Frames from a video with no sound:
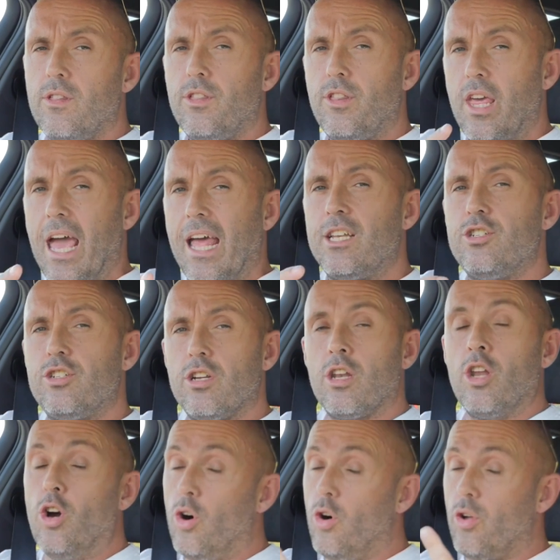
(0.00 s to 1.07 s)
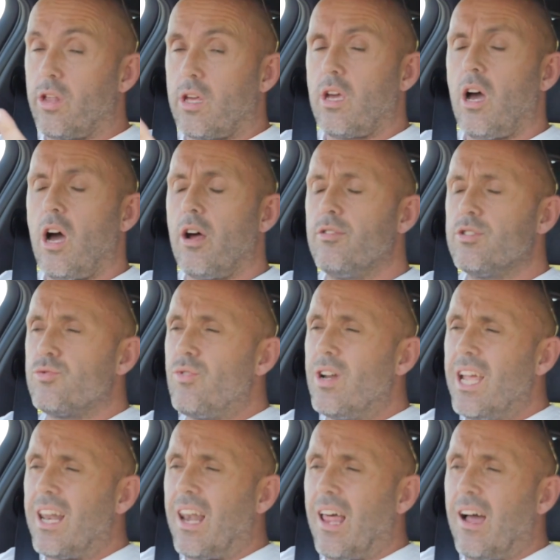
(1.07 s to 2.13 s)
The engine or the car has
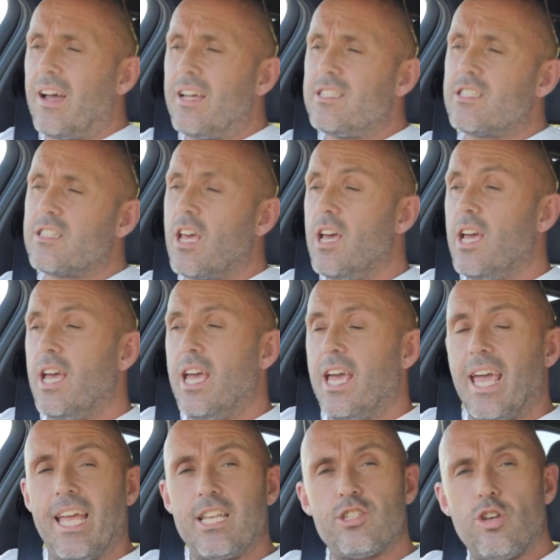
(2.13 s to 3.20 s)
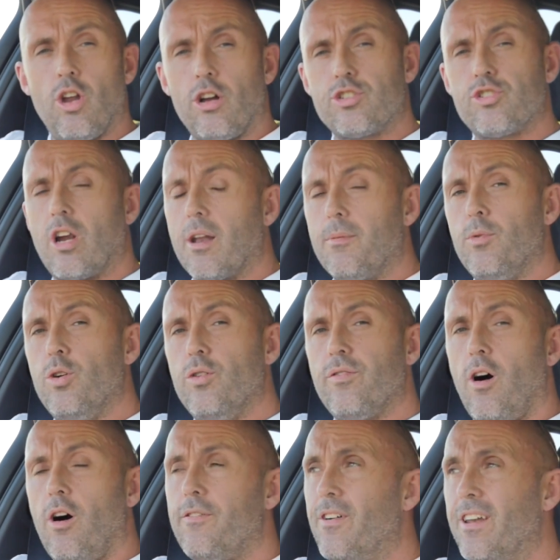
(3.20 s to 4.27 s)
realised it's not trying to move
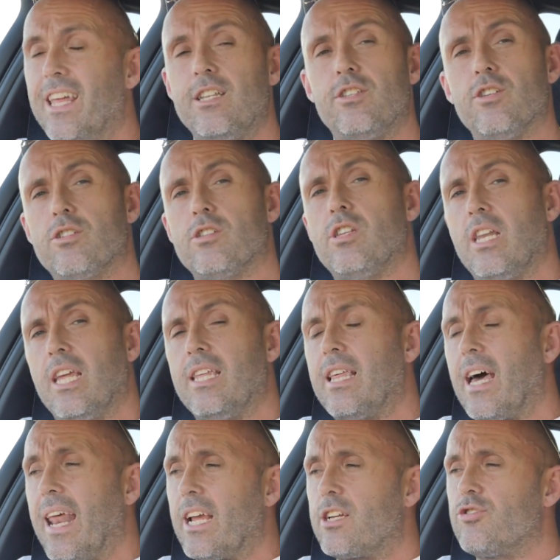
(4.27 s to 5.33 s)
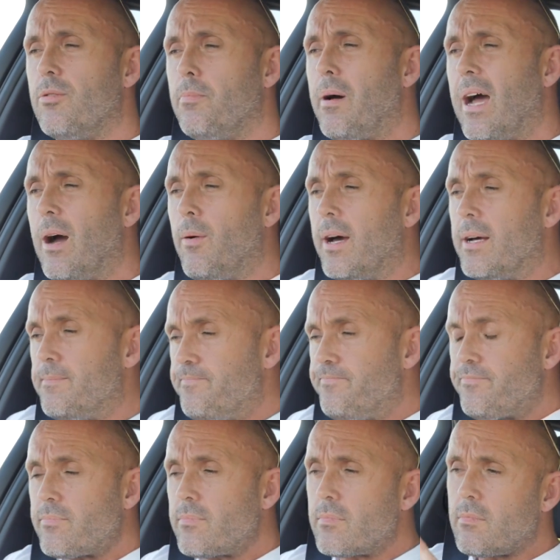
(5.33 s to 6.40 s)
off and it doesn't need that extra power.
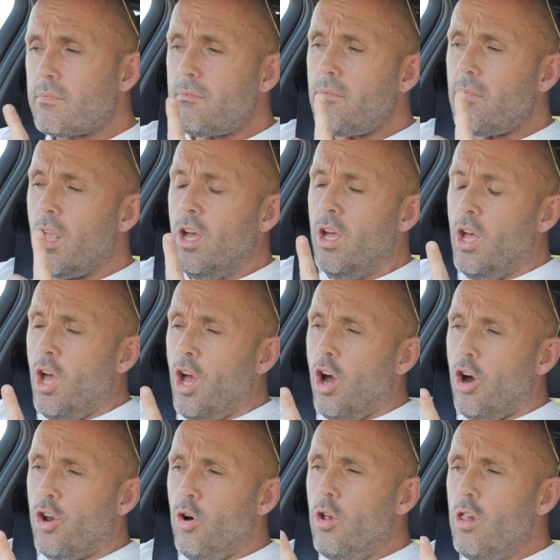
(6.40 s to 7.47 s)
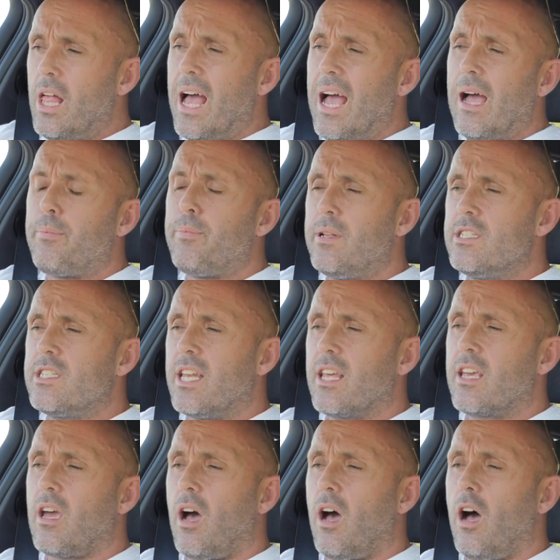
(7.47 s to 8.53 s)
And all that happens in a
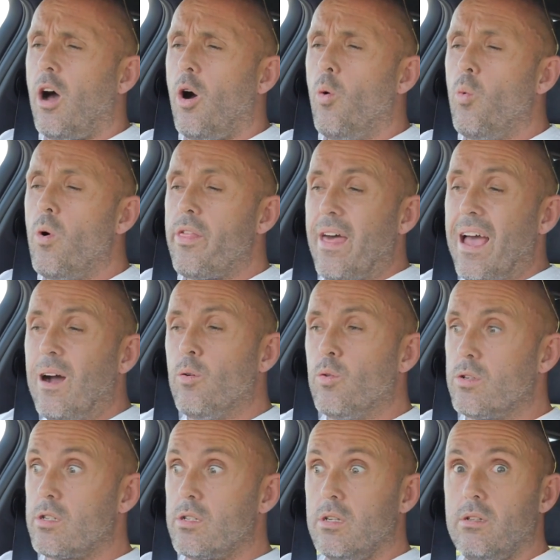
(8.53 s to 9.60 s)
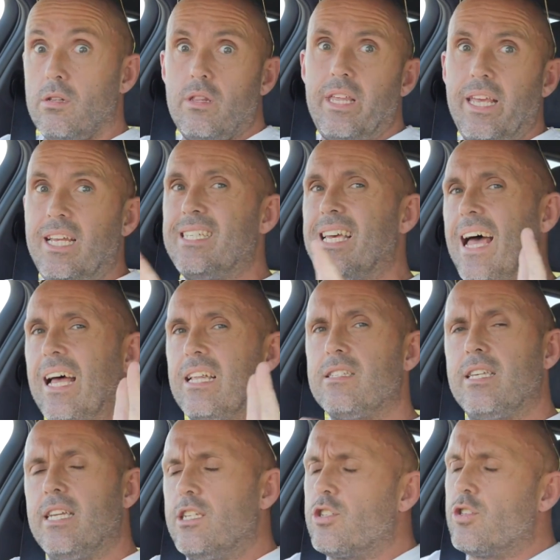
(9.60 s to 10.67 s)
car without these
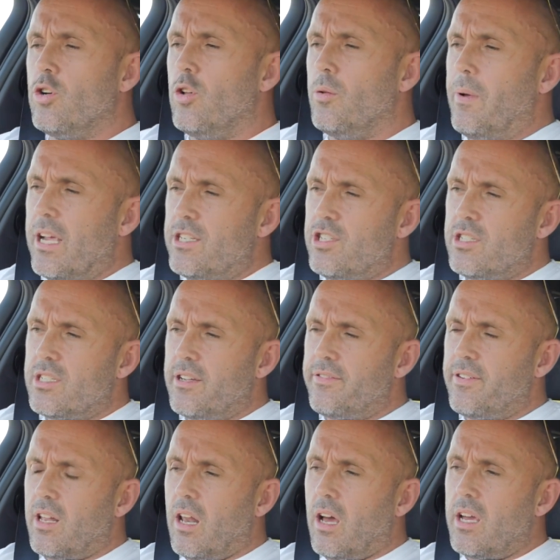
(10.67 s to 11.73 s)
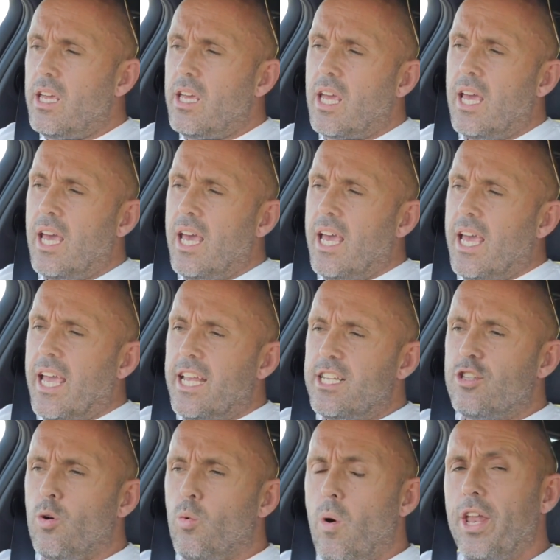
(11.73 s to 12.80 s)
anti-stall measures, if you like,
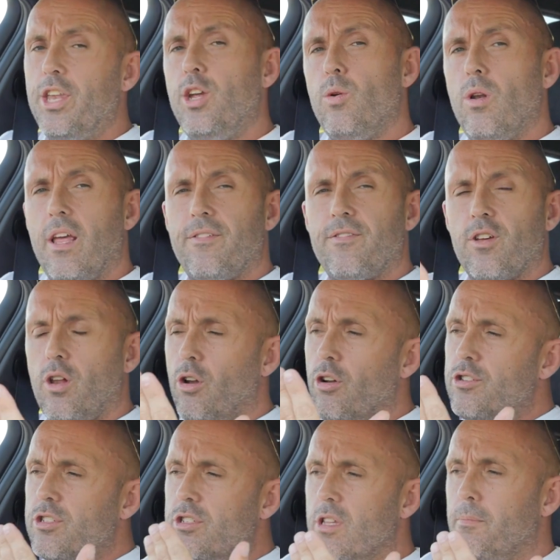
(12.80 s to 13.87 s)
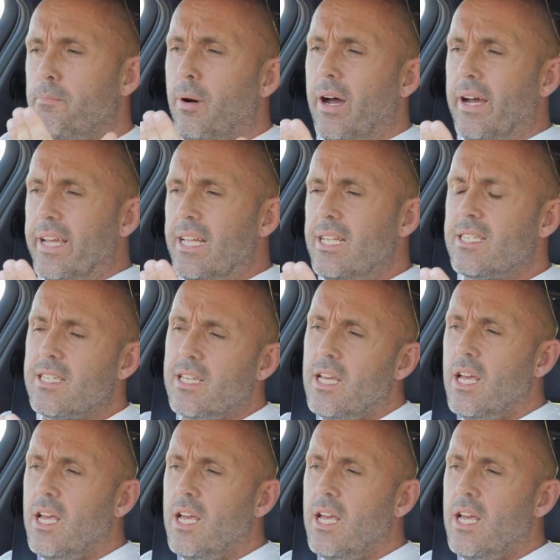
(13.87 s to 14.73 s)
is that when you lift the clutch to the bite,